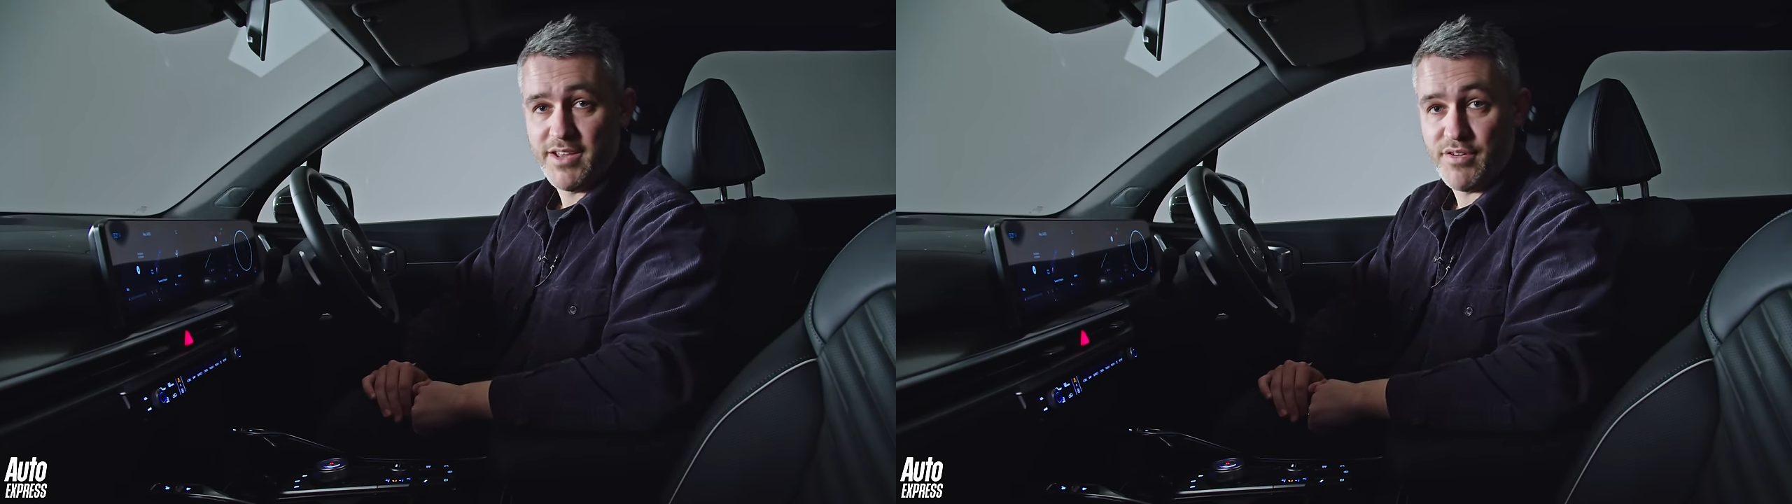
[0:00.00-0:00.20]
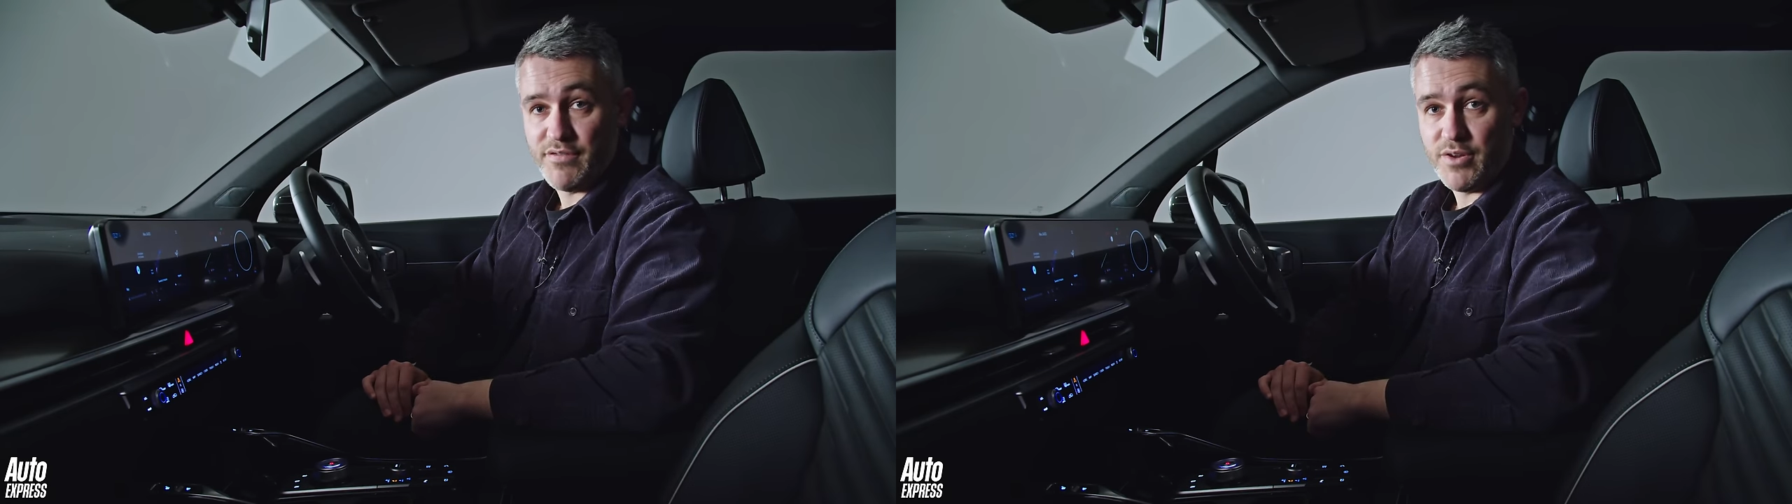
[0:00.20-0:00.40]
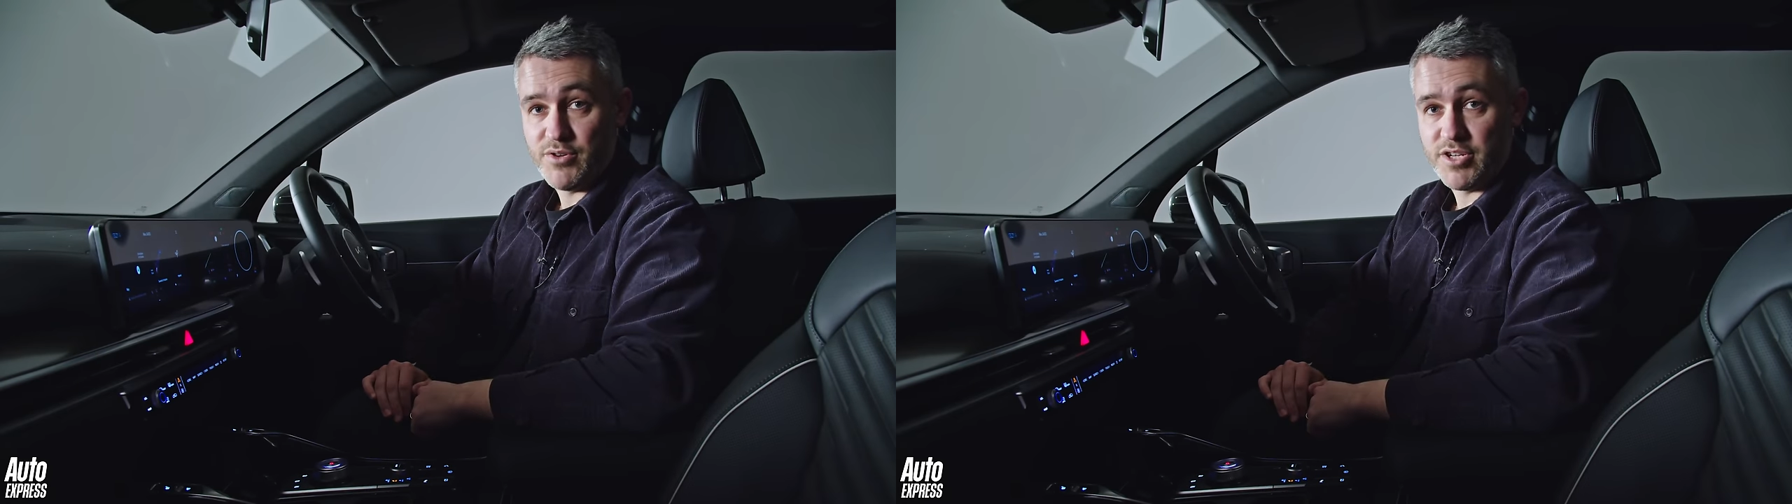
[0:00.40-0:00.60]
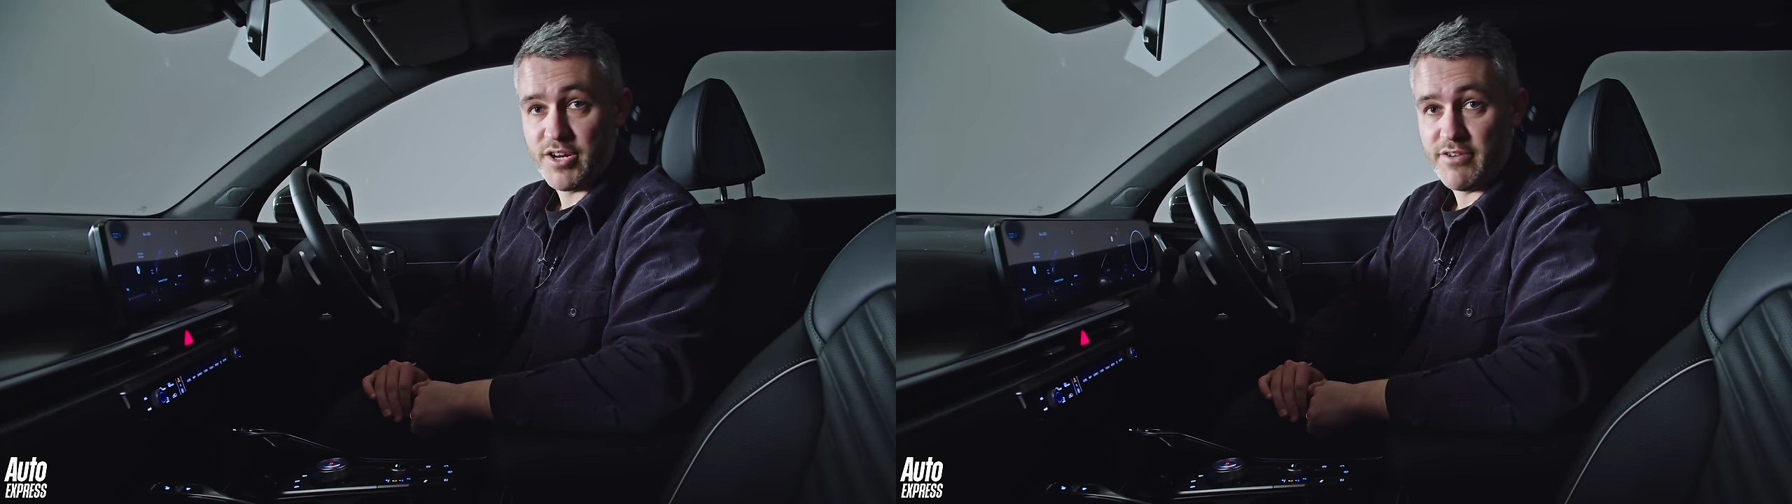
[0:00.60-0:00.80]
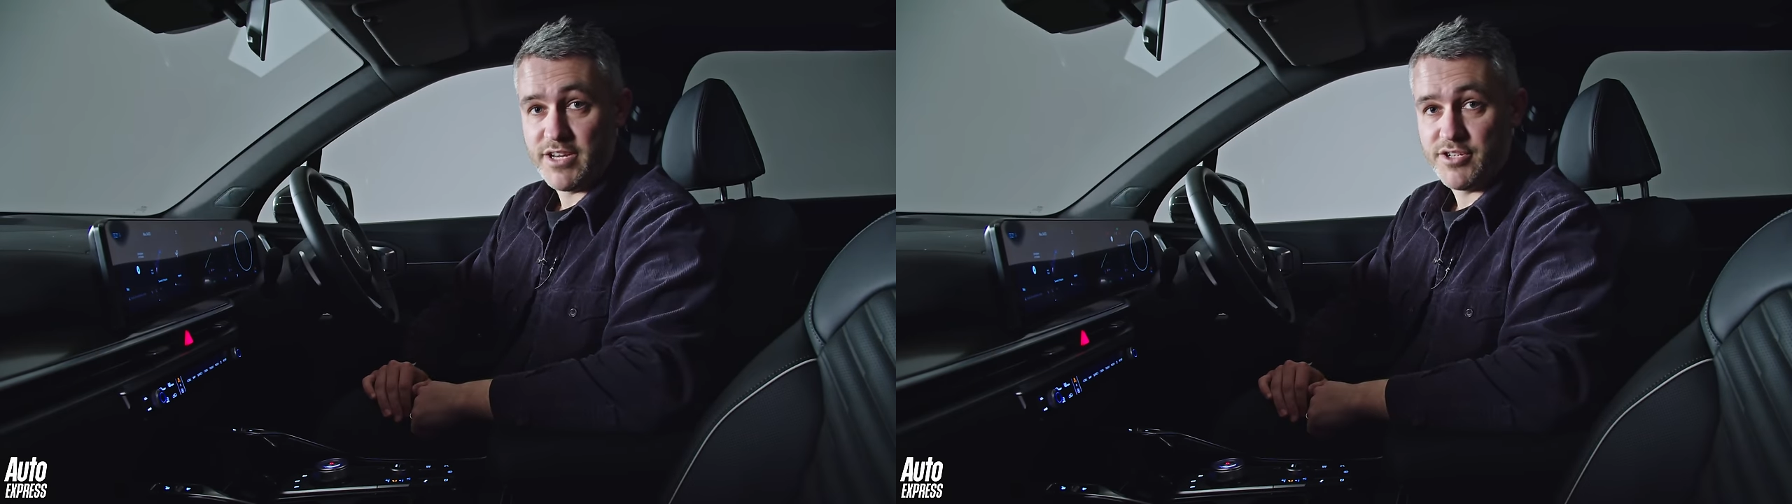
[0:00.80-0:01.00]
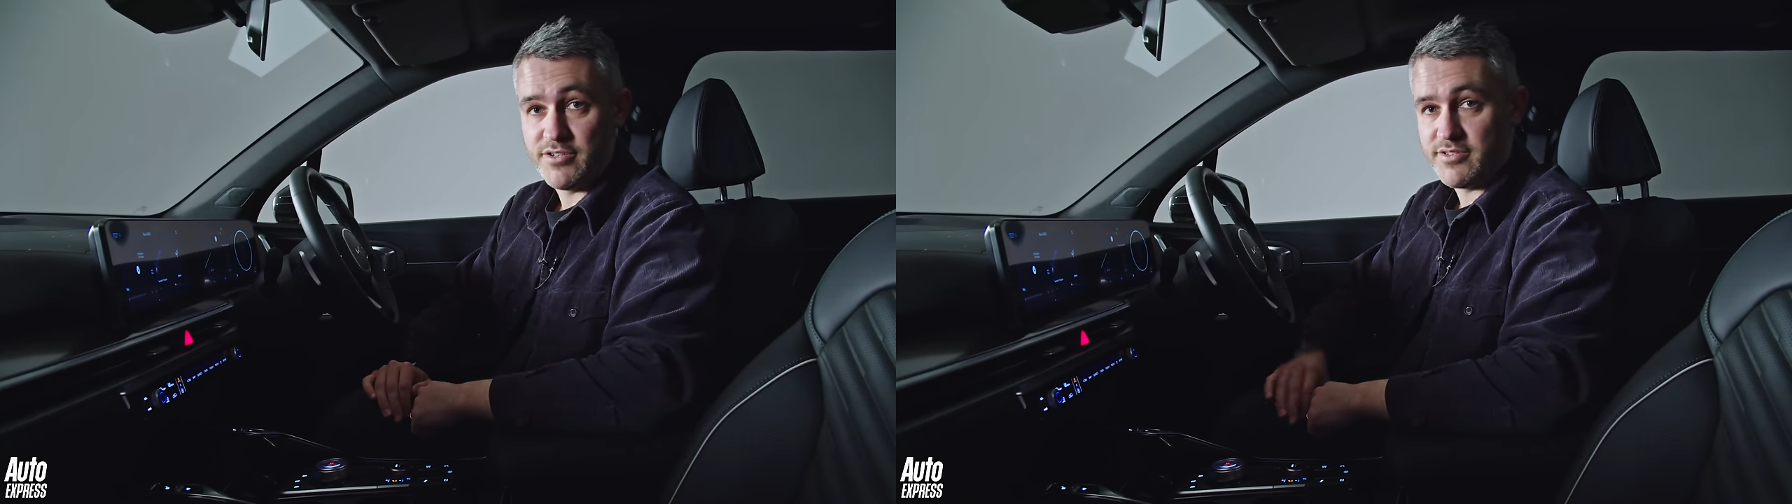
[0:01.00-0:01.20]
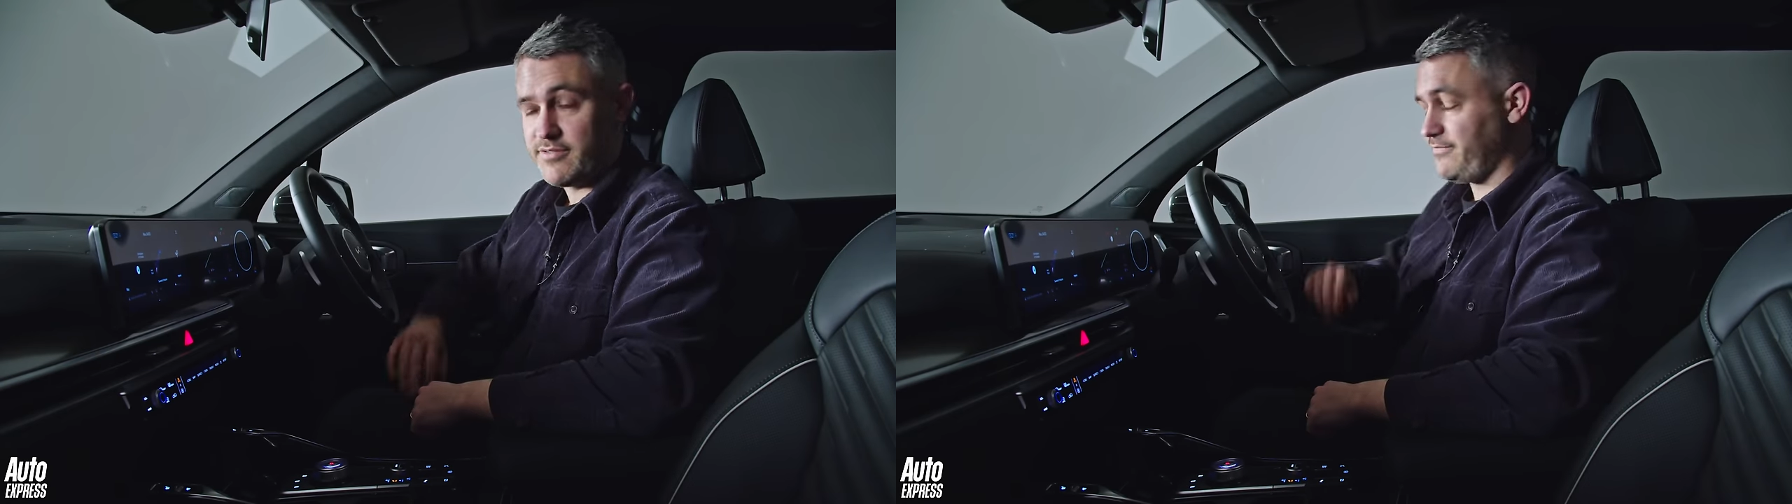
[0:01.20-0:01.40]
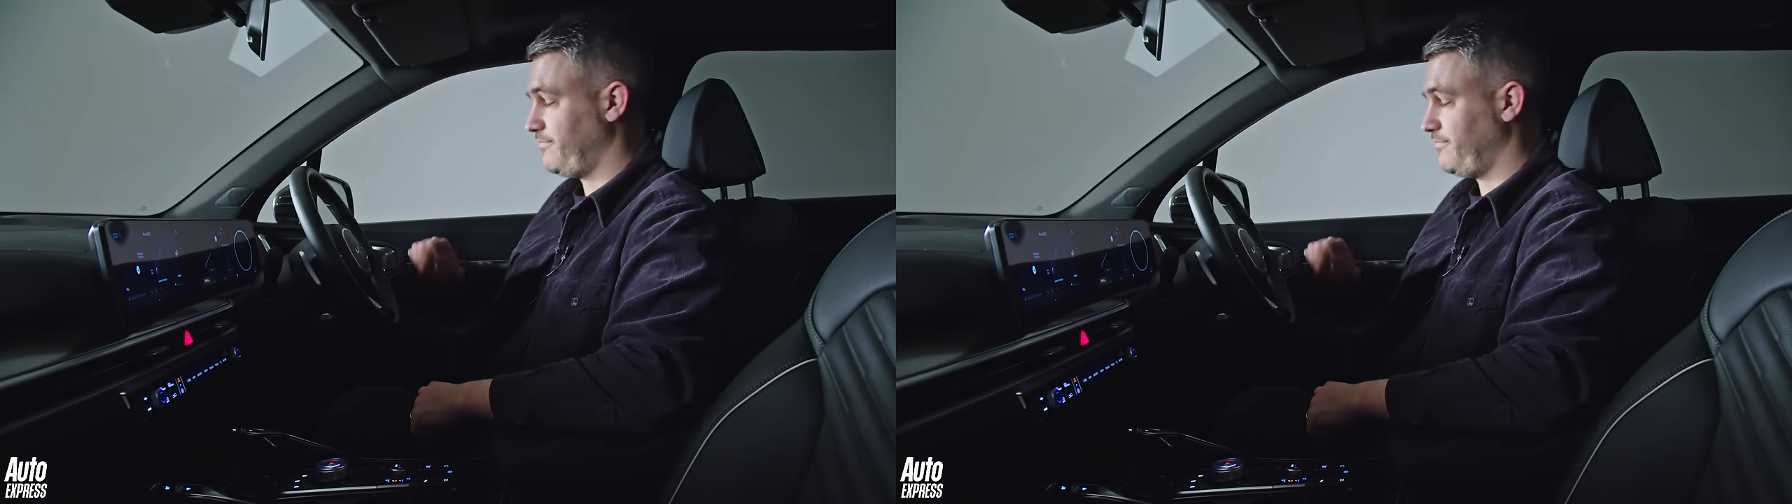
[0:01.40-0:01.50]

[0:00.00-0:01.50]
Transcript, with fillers: for future generations.